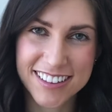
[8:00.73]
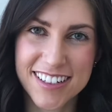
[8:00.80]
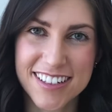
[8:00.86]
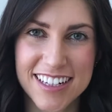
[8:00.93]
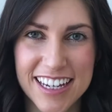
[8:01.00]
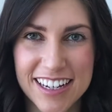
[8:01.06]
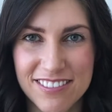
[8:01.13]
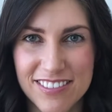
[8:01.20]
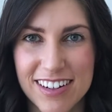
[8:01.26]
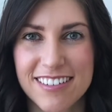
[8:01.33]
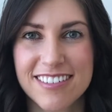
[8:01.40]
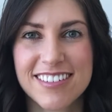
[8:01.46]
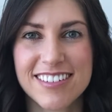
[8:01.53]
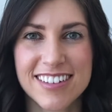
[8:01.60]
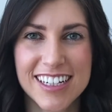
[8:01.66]
to say about
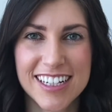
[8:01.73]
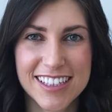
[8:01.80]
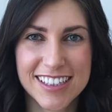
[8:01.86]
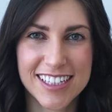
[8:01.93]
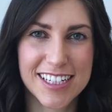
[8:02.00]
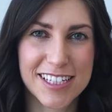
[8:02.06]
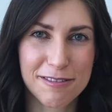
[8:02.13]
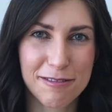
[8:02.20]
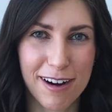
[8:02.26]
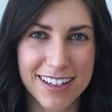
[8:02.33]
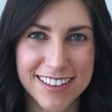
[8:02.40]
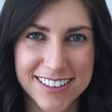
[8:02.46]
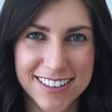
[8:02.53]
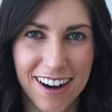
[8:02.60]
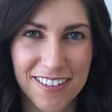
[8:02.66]
this
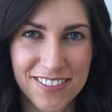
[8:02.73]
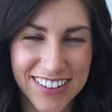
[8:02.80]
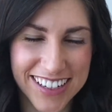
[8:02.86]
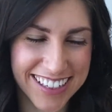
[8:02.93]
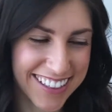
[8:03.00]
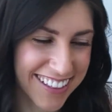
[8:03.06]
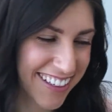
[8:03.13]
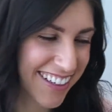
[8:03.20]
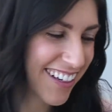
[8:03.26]
one topic.